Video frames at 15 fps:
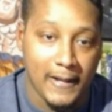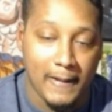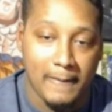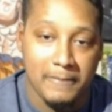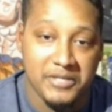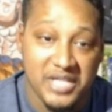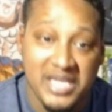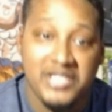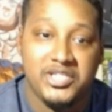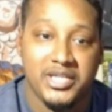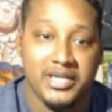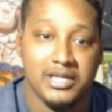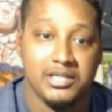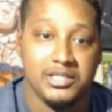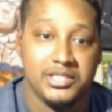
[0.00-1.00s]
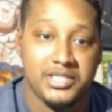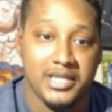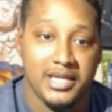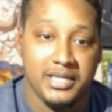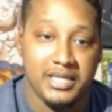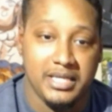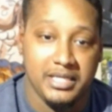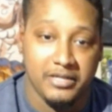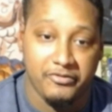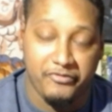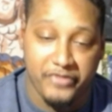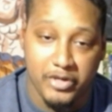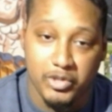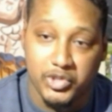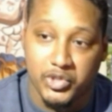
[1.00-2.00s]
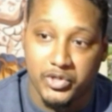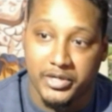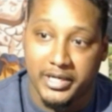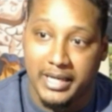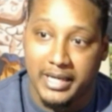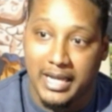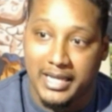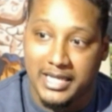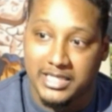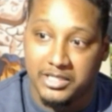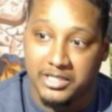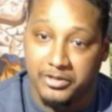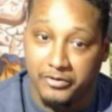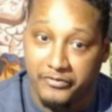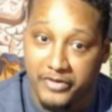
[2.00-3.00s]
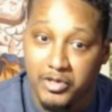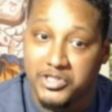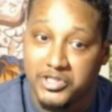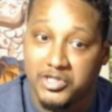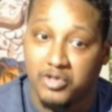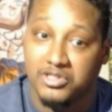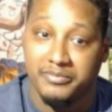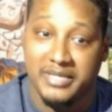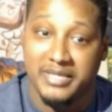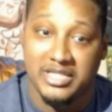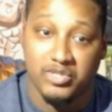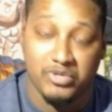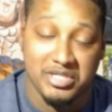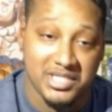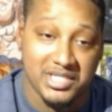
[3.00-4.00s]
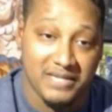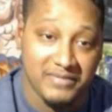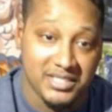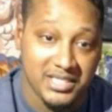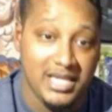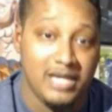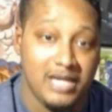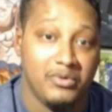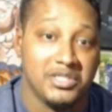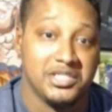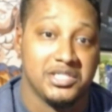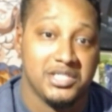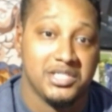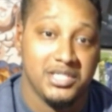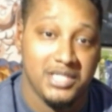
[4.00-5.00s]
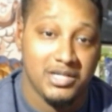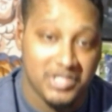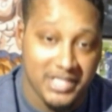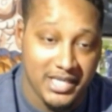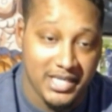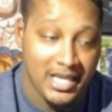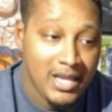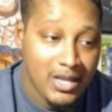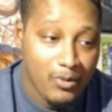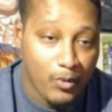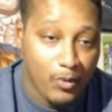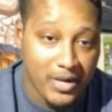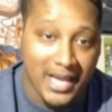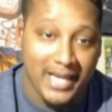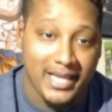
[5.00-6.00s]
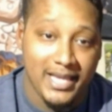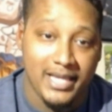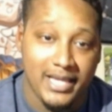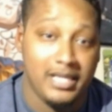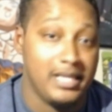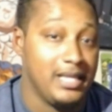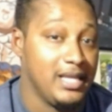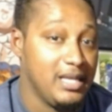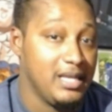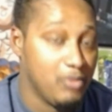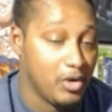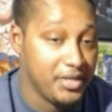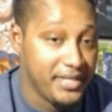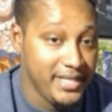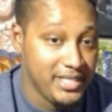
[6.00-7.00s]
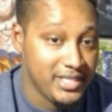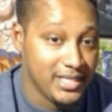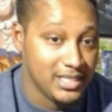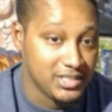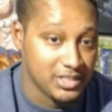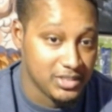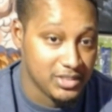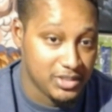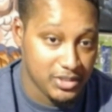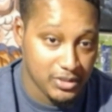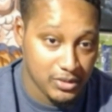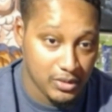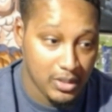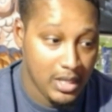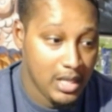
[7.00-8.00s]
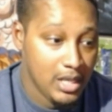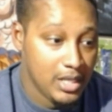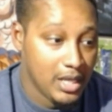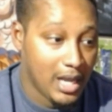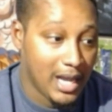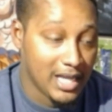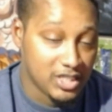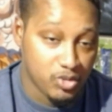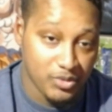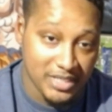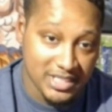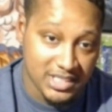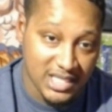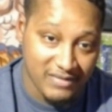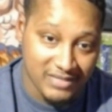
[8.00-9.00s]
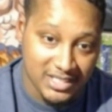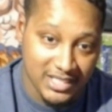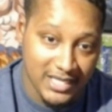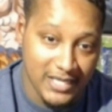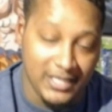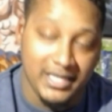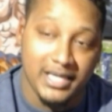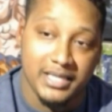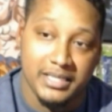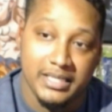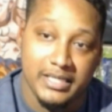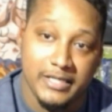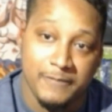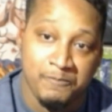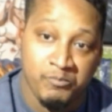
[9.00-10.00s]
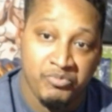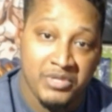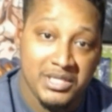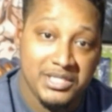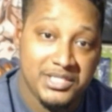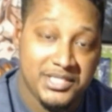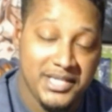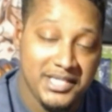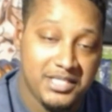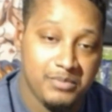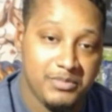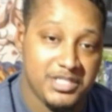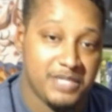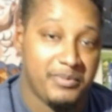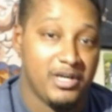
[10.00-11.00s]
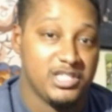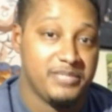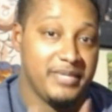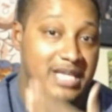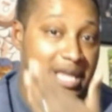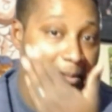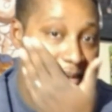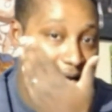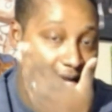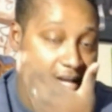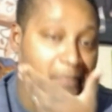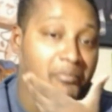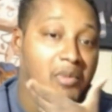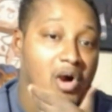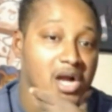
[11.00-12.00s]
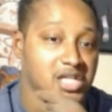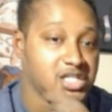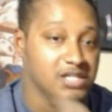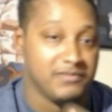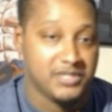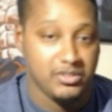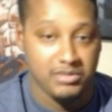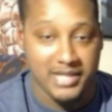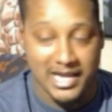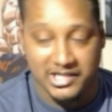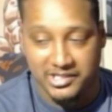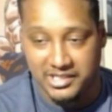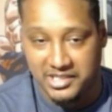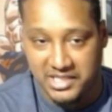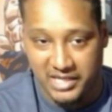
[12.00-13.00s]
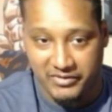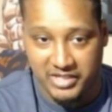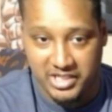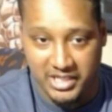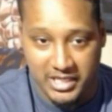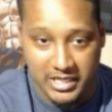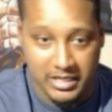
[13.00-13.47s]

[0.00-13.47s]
details in the near future, and I guess the near future is going to be 2017, in which Nintendo said we're not getting any more details until 2017, and the system is supposed to be coming out in March of 2017.